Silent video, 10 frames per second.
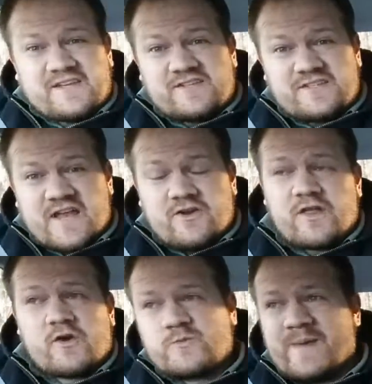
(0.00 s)

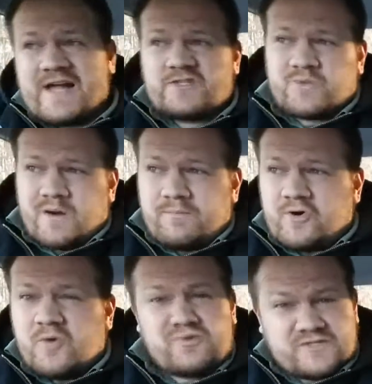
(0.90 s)
extender that goes back to our
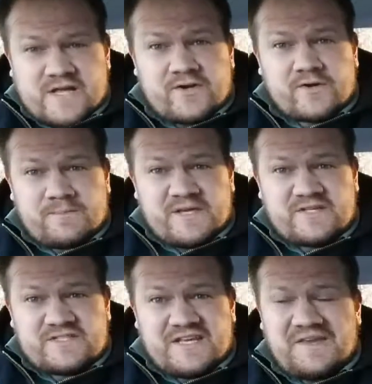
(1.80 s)
Pro Presenter
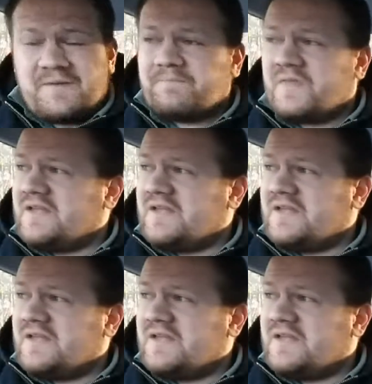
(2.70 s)
PC.